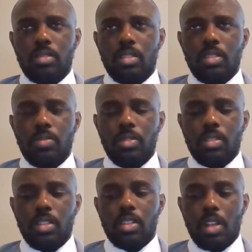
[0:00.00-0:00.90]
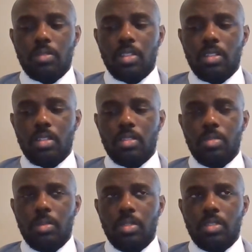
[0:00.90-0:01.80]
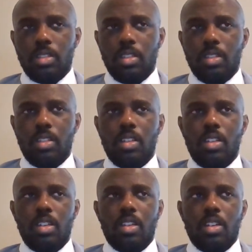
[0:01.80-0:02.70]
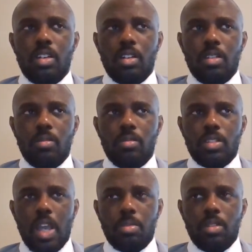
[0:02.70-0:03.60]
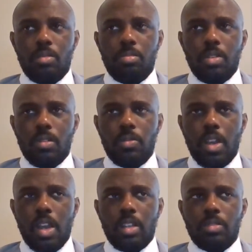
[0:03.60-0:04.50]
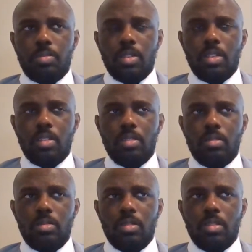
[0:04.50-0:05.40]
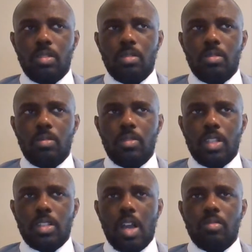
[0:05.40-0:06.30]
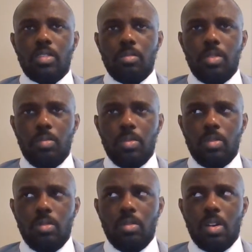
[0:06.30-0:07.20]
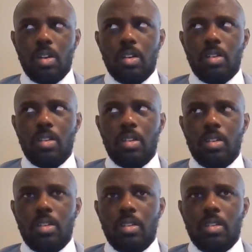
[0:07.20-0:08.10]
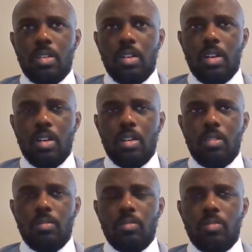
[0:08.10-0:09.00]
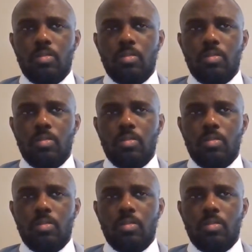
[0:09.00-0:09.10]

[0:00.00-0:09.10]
the few things that I've seen on the BBC, what's happening in Belfast, but that's obviously people who are, um,